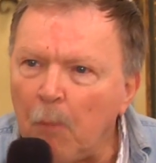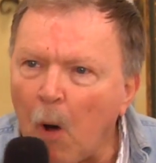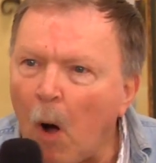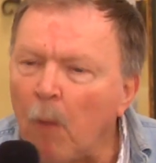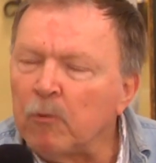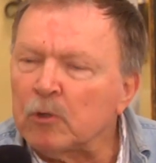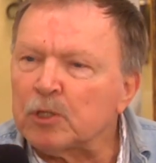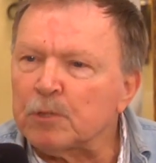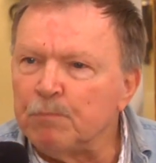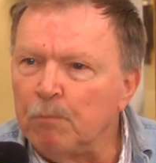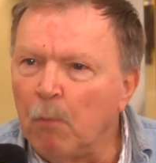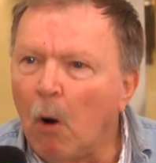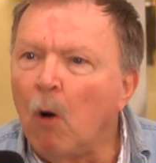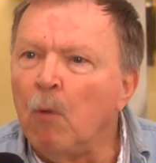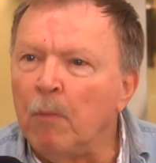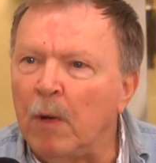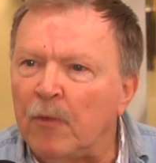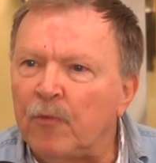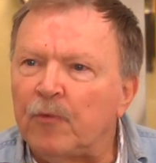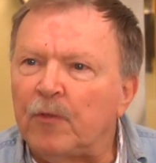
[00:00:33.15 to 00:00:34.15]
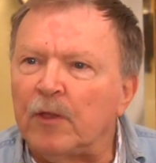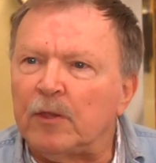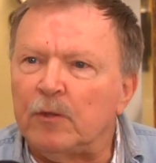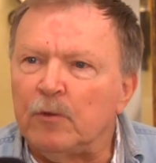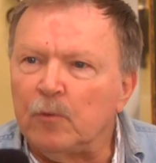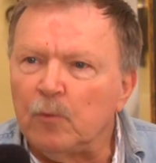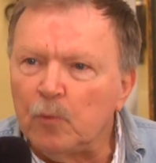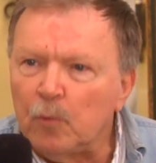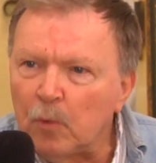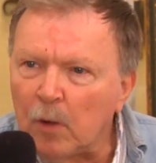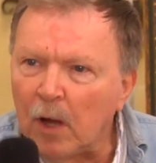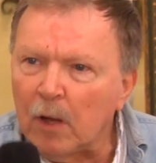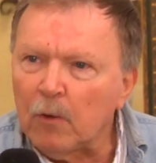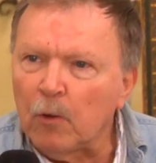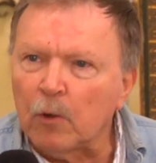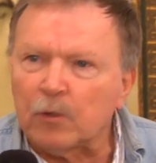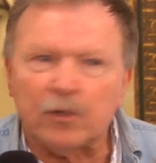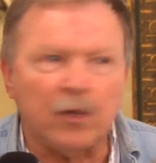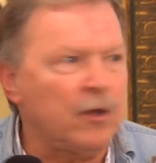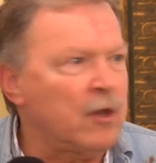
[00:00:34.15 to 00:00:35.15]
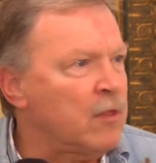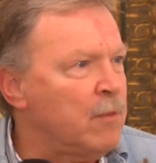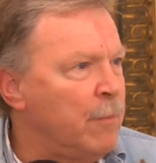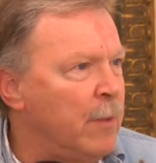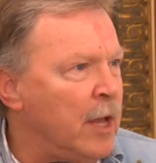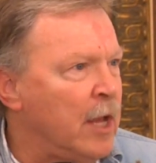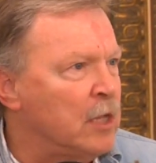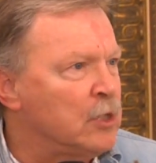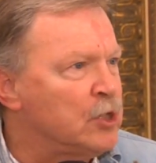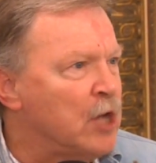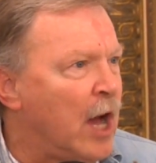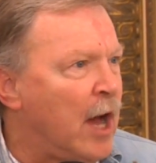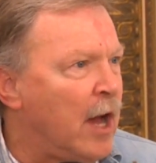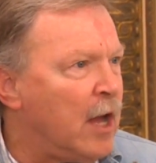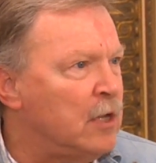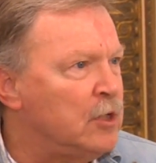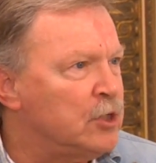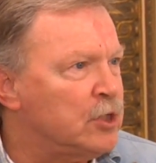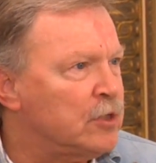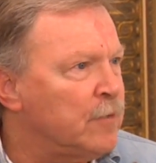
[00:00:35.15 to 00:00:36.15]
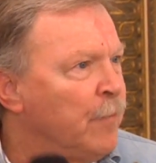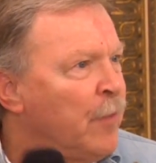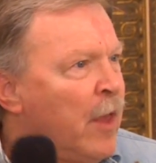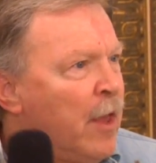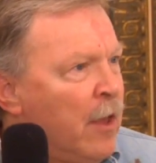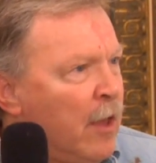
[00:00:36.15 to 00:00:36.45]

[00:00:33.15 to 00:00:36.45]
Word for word: almost moment that you uh, looked into the man's eyes,